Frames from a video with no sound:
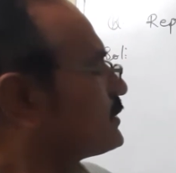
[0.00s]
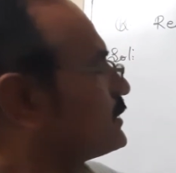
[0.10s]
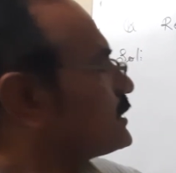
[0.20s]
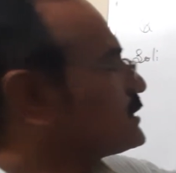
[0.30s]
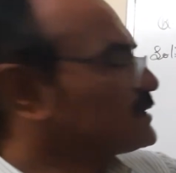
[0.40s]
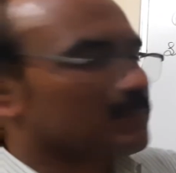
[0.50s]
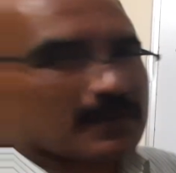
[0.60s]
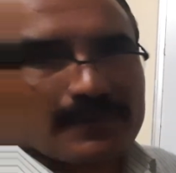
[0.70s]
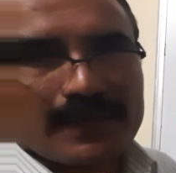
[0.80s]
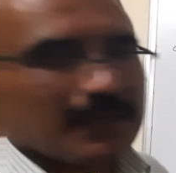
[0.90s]
This is a
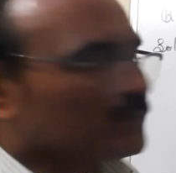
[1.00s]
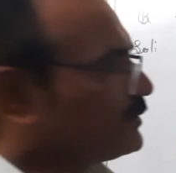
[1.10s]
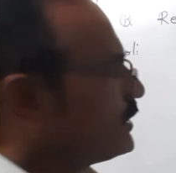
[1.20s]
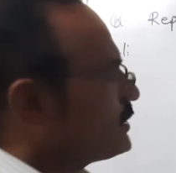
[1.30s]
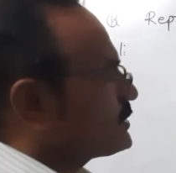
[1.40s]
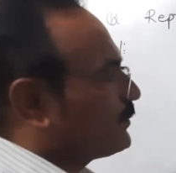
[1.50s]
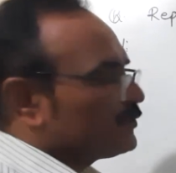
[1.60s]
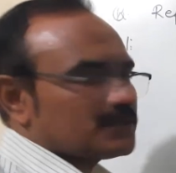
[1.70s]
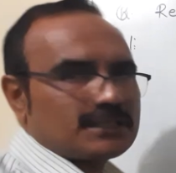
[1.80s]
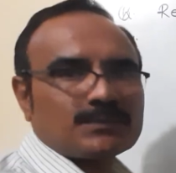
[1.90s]
perpendicular.
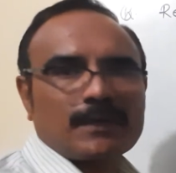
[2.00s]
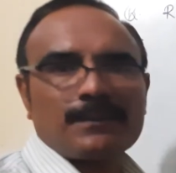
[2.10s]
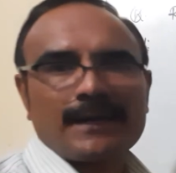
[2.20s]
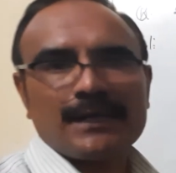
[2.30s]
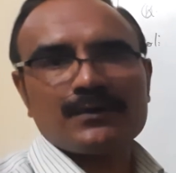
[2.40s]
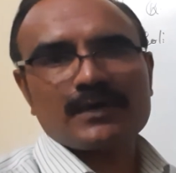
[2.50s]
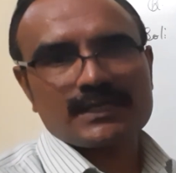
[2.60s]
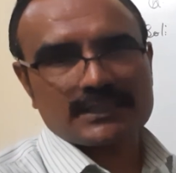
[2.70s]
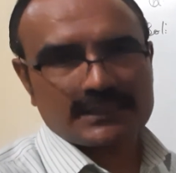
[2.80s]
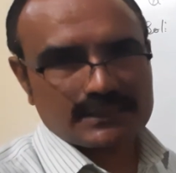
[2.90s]
Suppose this perpendicular
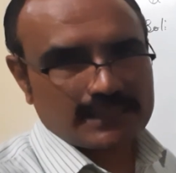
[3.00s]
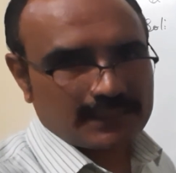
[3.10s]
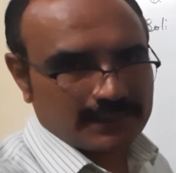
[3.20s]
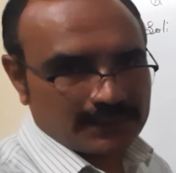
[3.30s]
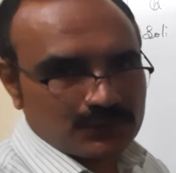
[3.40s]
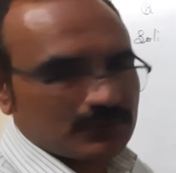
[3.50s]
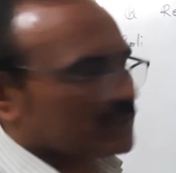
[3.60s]
is intersecting to the